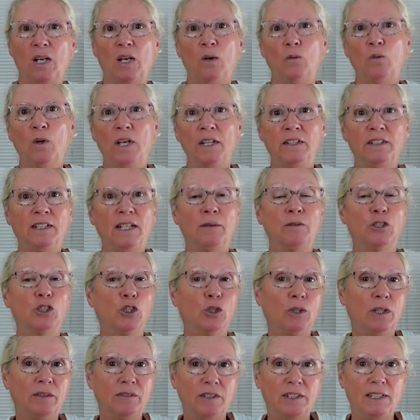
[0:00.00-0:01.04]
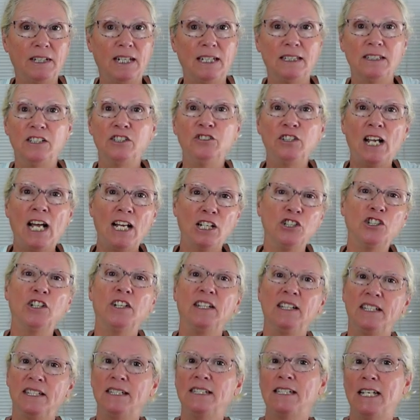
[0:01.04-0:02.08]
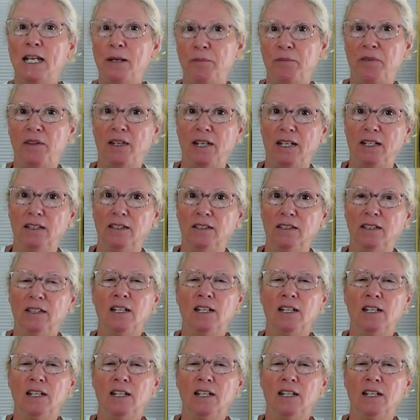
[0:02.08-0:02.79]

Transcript: whether they were two different things. And they're actually the same thing.